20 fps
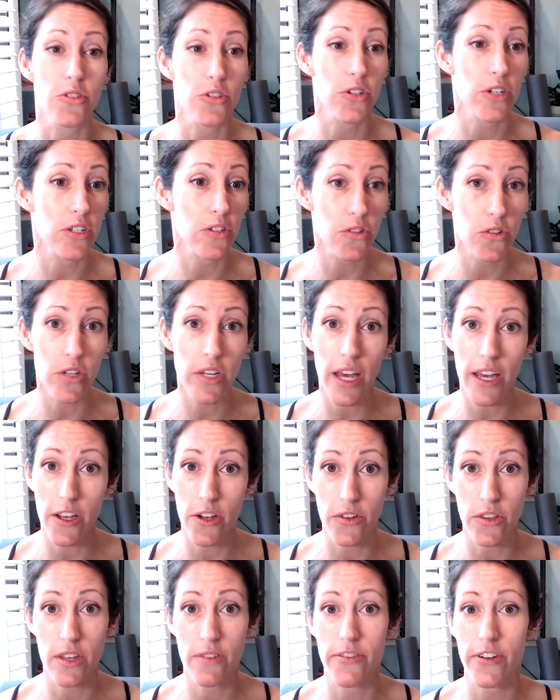They're going to look at
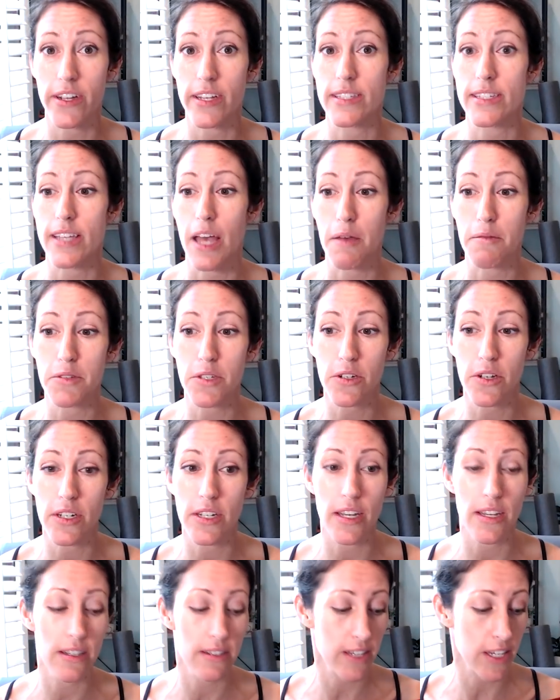your liver enzymes. They're going
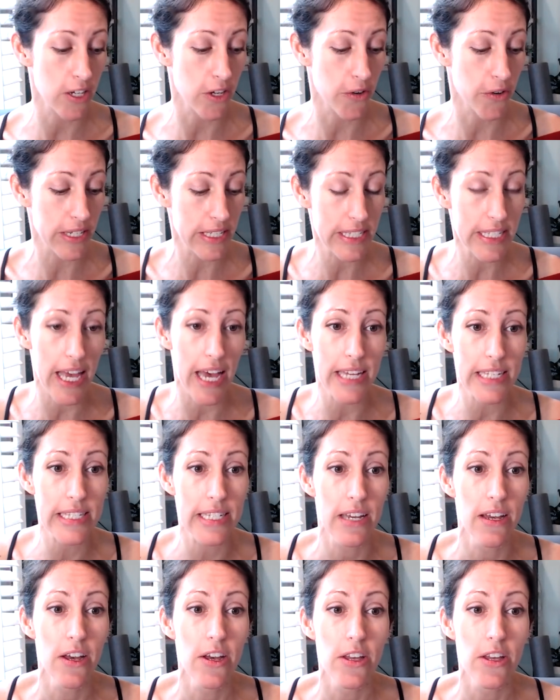to, you know, assess